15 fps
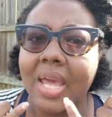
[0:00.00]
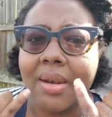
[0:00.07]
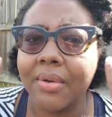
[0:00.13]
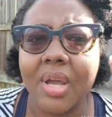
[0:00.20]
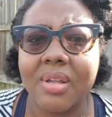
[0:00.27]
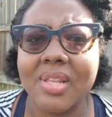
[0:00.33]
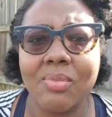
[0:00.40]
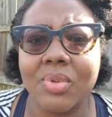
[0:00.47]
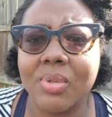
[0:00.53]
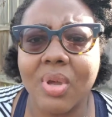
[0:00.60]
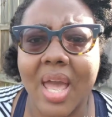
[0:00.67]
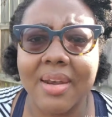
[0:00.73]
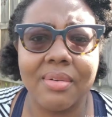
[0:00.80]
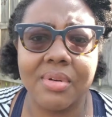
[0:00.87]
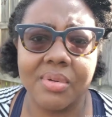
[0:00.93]
I
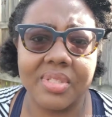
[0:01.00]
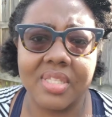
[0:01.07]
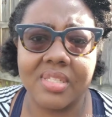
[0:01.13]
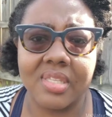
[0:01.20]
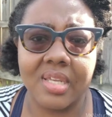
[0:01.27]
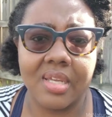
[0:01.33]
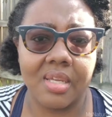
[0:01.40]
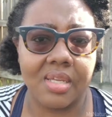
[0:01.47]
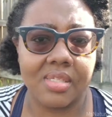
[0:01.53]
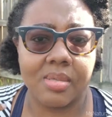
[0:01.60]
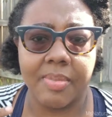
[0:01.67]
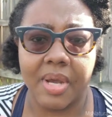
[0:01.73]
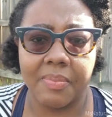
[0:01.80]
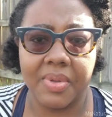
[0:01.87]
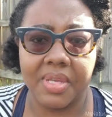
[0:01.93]
don't know what this thing
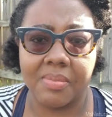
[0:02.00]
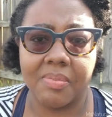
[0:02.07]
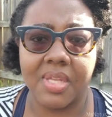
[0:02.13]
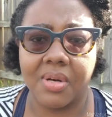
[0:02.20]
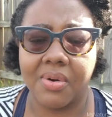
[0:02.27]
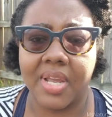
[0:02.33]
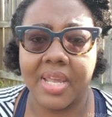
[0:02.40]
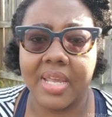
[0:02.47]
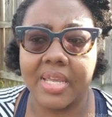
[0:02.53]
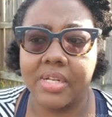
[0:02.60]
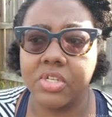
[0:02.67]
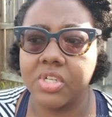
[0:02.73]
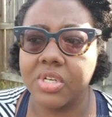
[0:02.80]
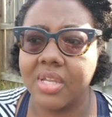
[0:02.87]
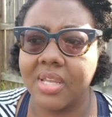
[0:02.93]
is about being
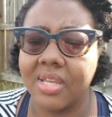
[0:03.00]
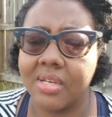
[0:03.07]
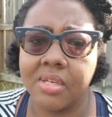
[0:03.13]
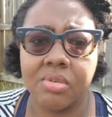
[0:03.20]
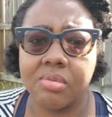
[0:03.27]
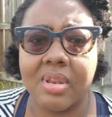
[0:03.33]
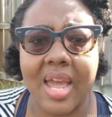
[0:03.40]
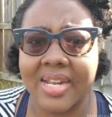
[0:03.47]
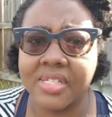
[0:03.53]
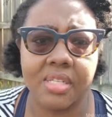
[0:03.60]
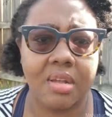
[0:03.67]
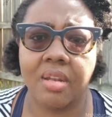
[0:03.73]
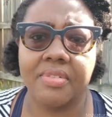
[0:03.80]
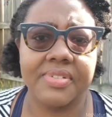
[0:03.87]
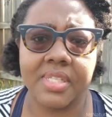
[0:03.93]
middle-aged and I
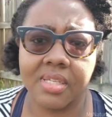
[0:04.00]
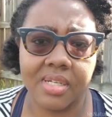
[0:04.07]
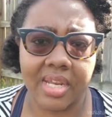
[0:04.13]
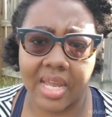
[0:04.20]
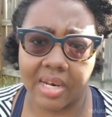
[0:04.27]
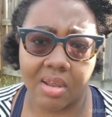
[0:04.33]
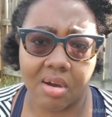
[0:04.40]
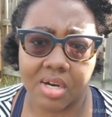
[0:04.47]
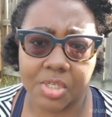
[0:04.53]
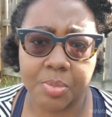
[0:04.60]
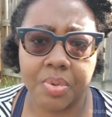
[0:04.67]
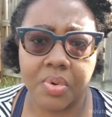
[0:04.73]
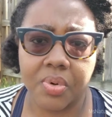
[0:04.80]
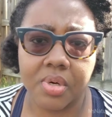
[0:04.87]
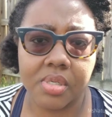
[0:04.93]
just all of a sudden got
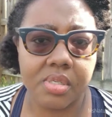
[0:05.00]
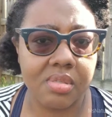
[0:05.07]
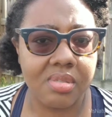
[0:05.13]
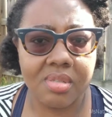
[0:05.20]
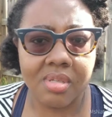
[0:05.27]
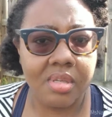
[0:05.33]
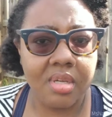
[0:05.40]
large pores.